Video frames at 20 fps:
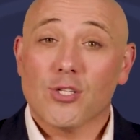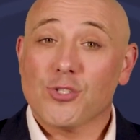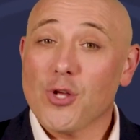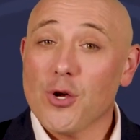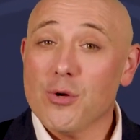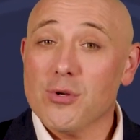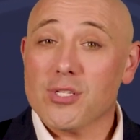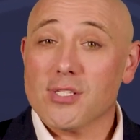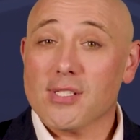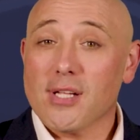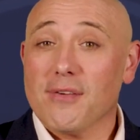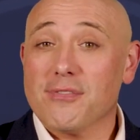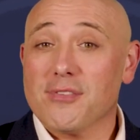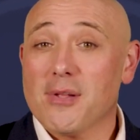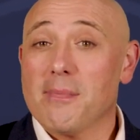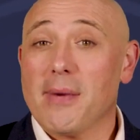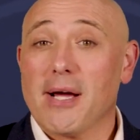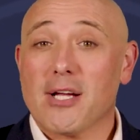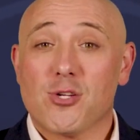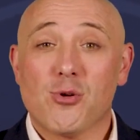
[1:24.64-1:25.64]
Do the stuff
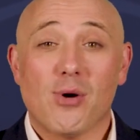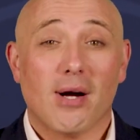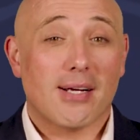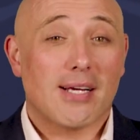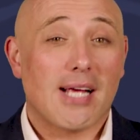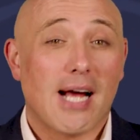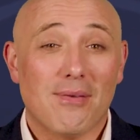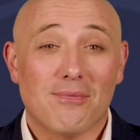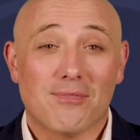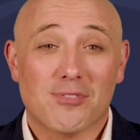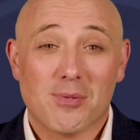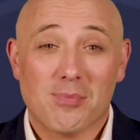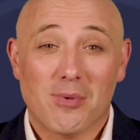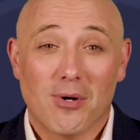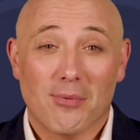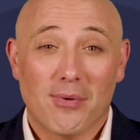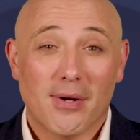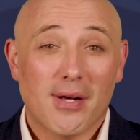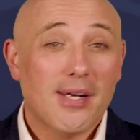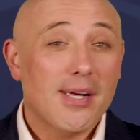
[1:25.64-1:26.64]
that makes you
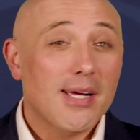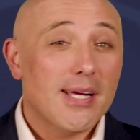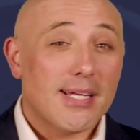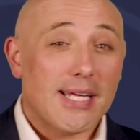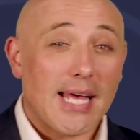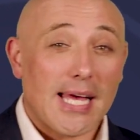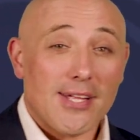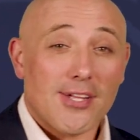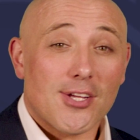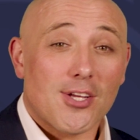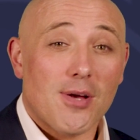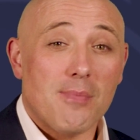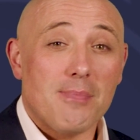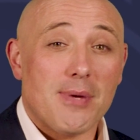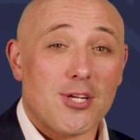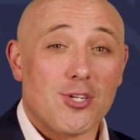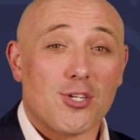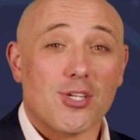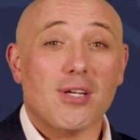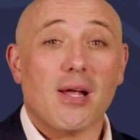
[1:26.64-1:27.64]
uncomfortable. Get your
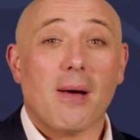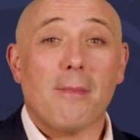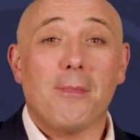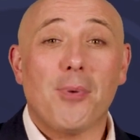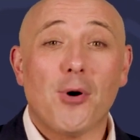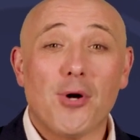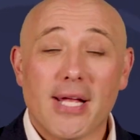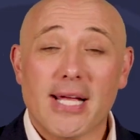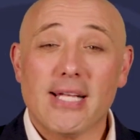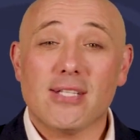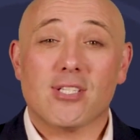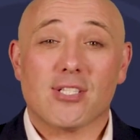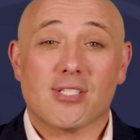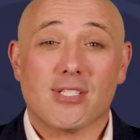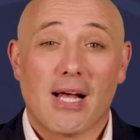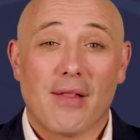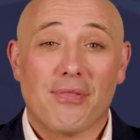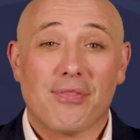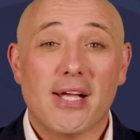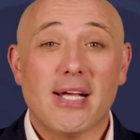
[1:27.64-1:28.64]
commission and put it into
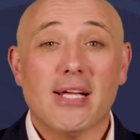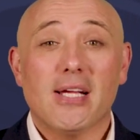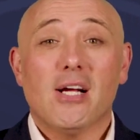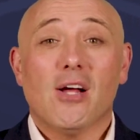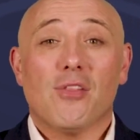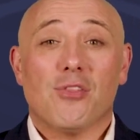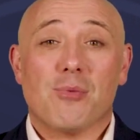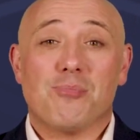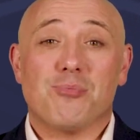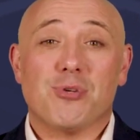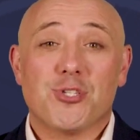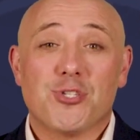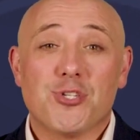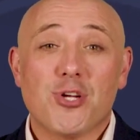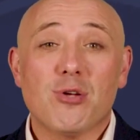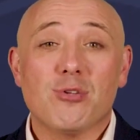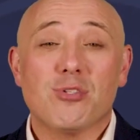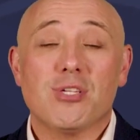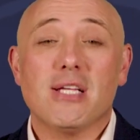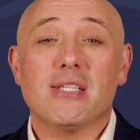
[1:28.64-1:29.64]
something that
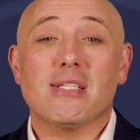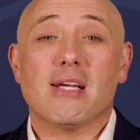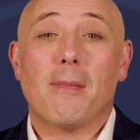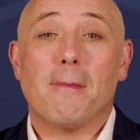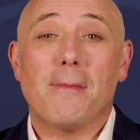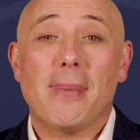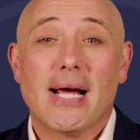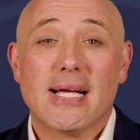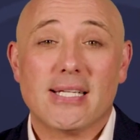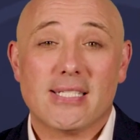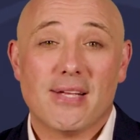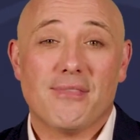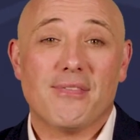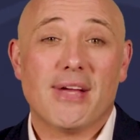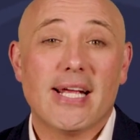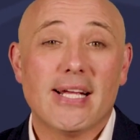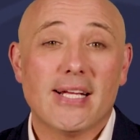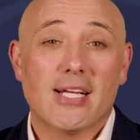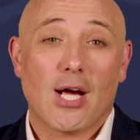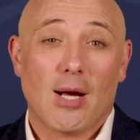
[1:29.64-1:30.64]
produces a passive
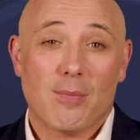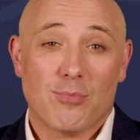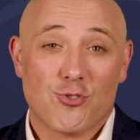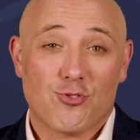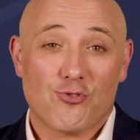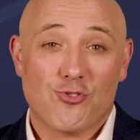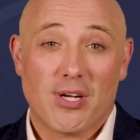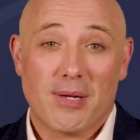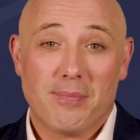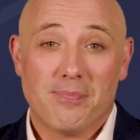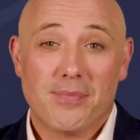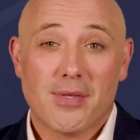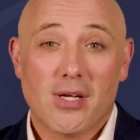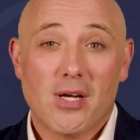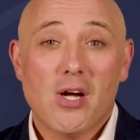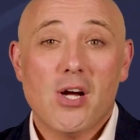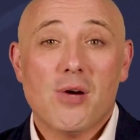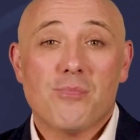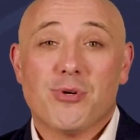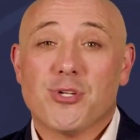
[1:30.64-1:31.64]
income stream,
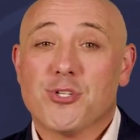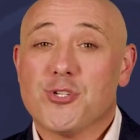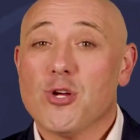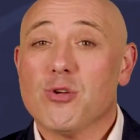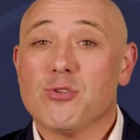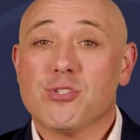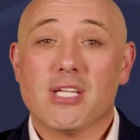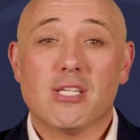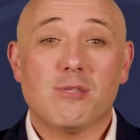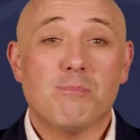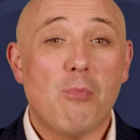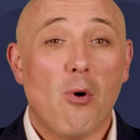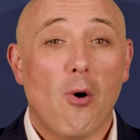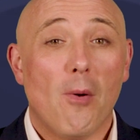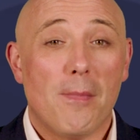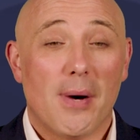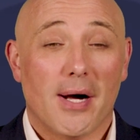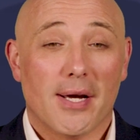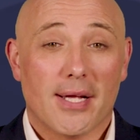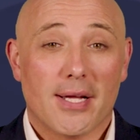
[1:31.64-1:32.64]
produces
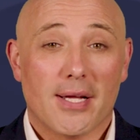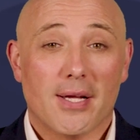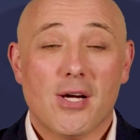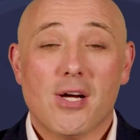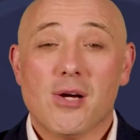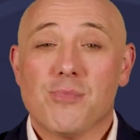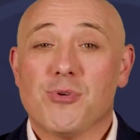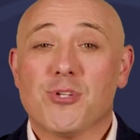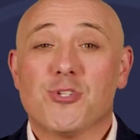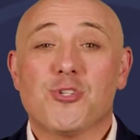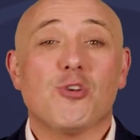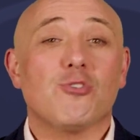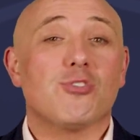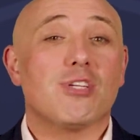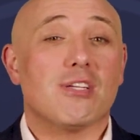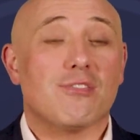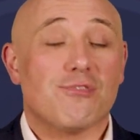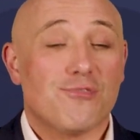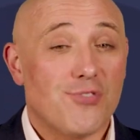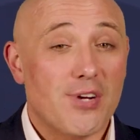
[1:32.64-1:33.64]
more money,
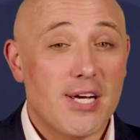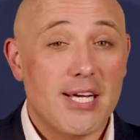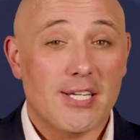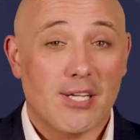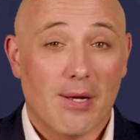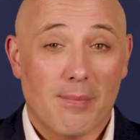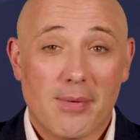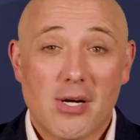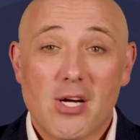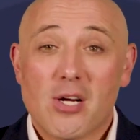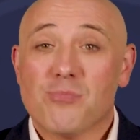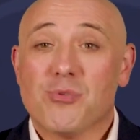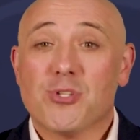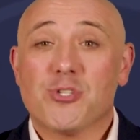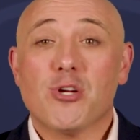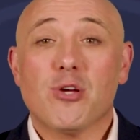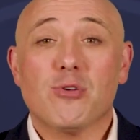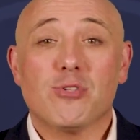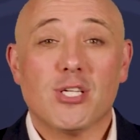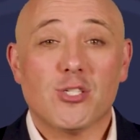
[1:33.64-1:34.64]
produces freedom,
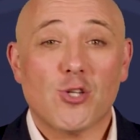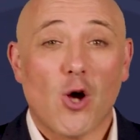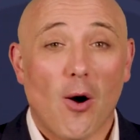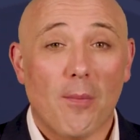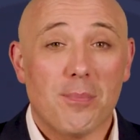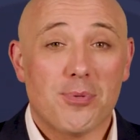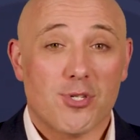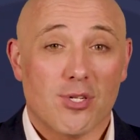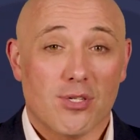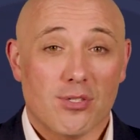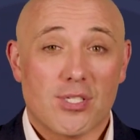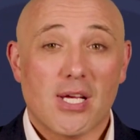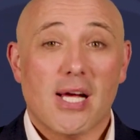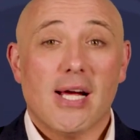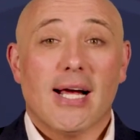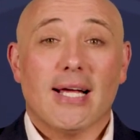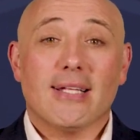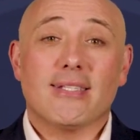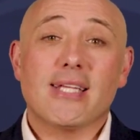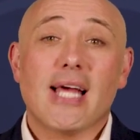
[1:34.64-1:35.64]
produces options,
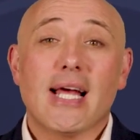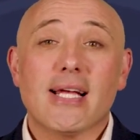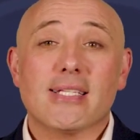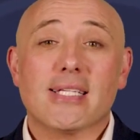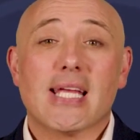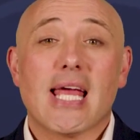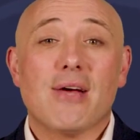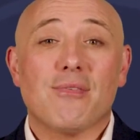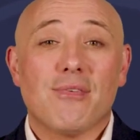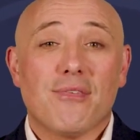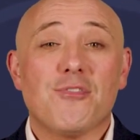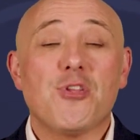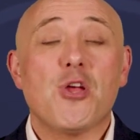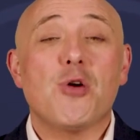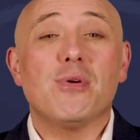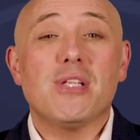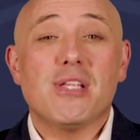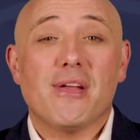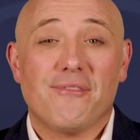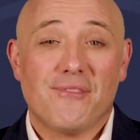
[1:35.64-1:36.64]
and takes care of
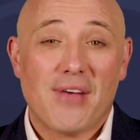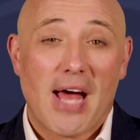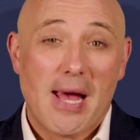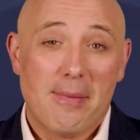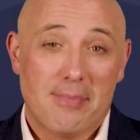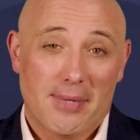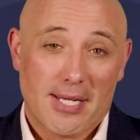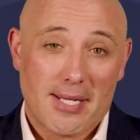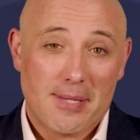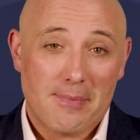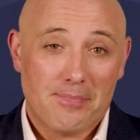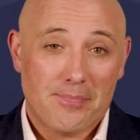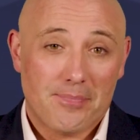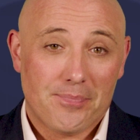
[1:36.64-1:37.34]
you and your family.